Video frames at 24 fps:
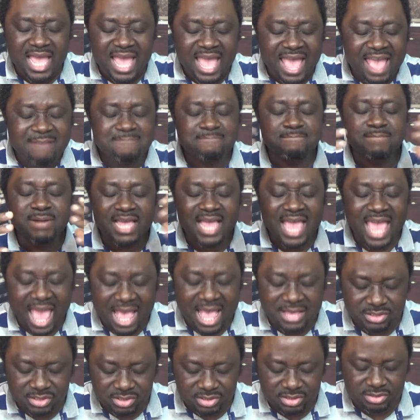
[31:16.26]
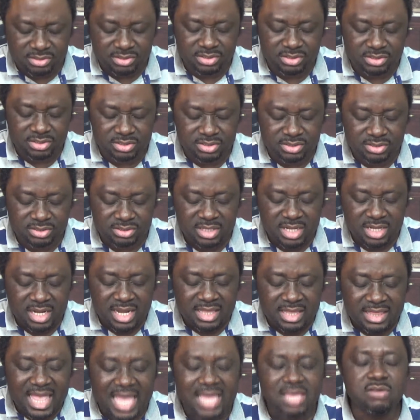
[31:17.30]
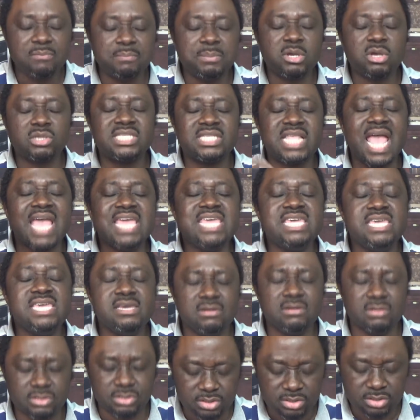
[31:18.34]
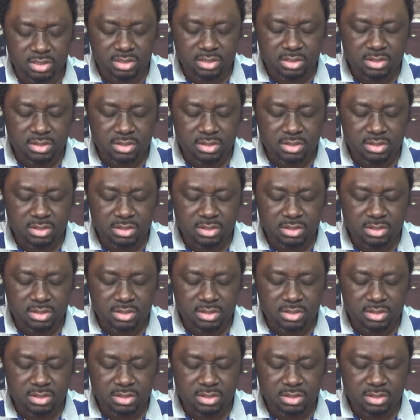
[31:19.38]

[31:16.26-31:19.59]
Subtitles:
Every cancer, thank you because they are healed.